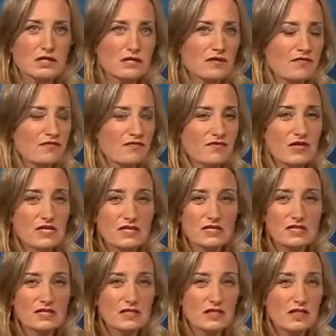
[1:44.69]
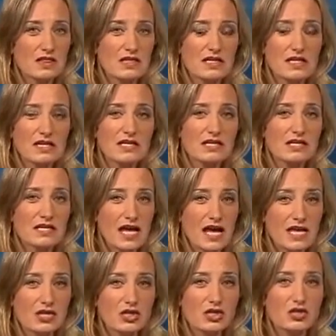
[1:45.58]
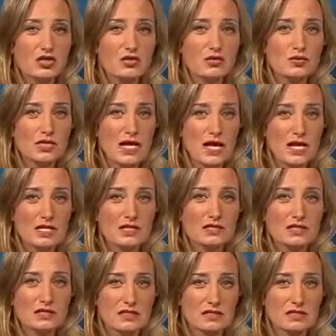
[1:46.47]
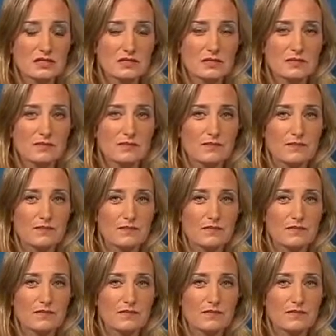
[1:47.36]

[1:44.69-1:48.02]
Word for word: to fix the national tax system.